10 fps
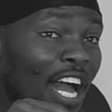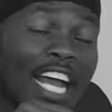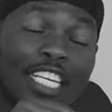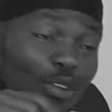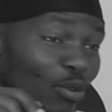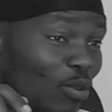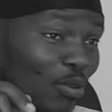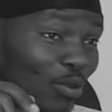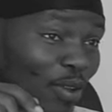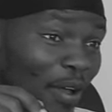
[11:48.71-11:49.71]
I don't
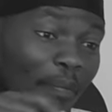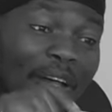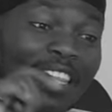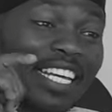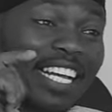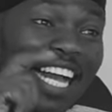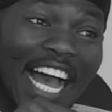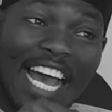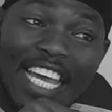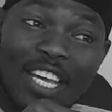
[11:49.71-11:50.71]
know. Okay, but the
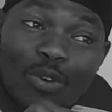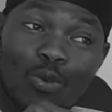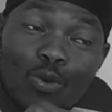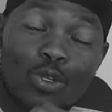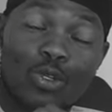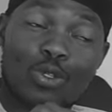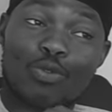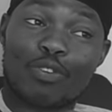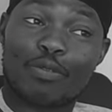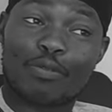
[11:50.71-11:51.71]
guy who used to
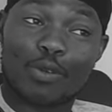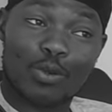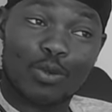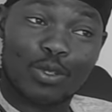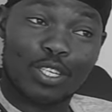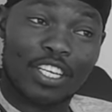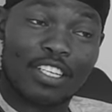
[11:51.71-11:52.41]
refuse to,